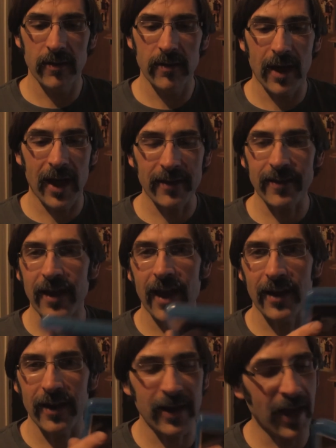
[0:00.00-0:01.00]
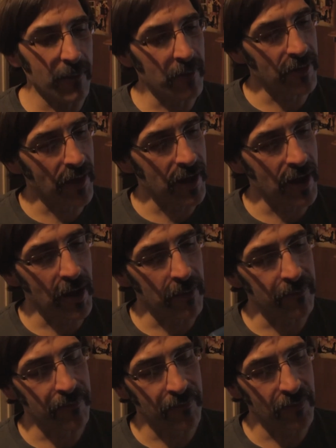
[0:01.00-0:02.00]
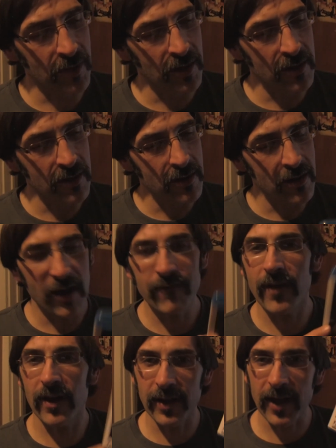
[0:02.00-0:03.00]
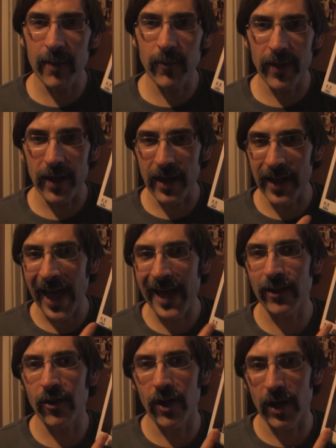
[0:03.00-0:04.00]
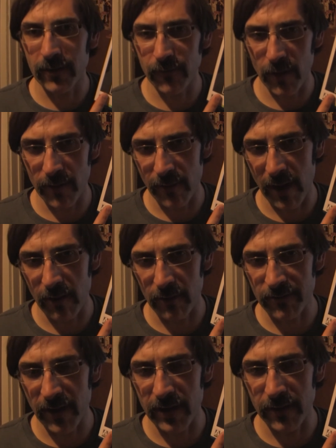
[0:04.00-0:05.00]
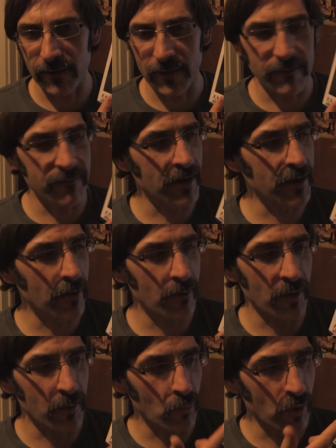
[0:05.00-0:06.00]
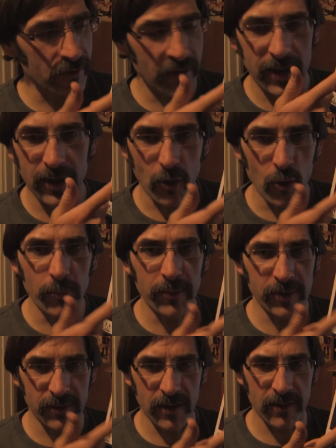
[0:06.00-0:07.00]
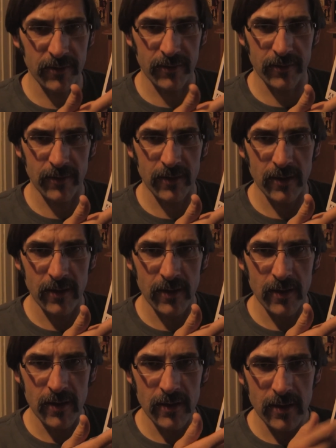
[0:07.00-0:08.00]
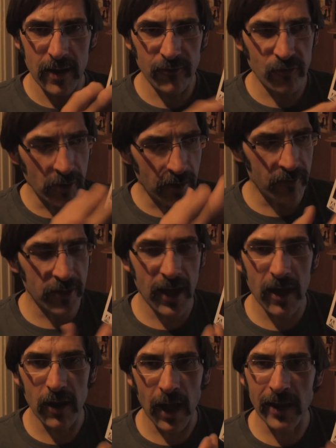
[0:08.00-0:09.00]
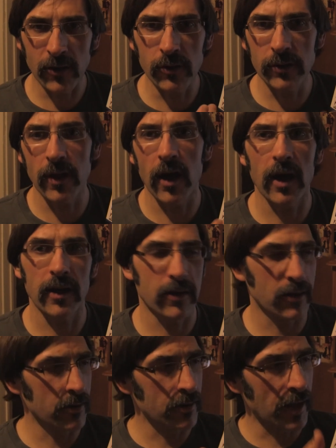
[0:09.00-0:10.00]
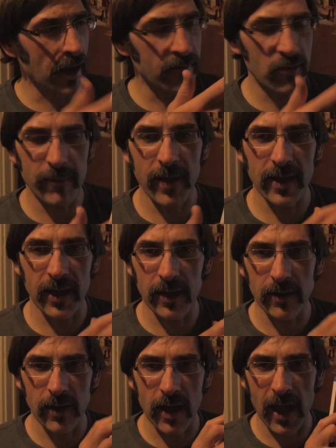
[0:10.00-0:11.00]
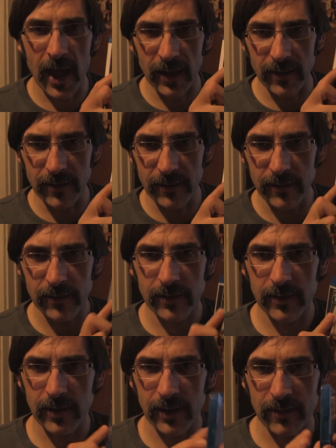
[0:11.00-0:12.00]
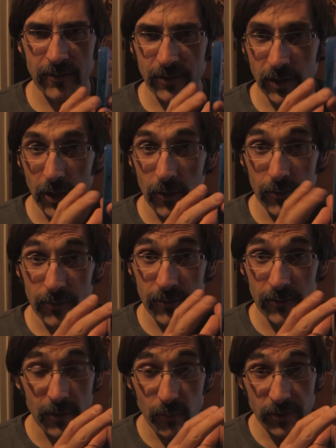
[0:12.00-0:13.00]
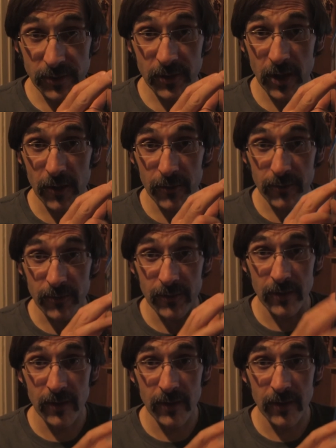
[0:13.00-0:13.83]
It came with a... I found it came with a catalog for other Arrow titles. And I found out once I had opened this and took everything out, I could not get everything back in and get this closed. It wouldn't close.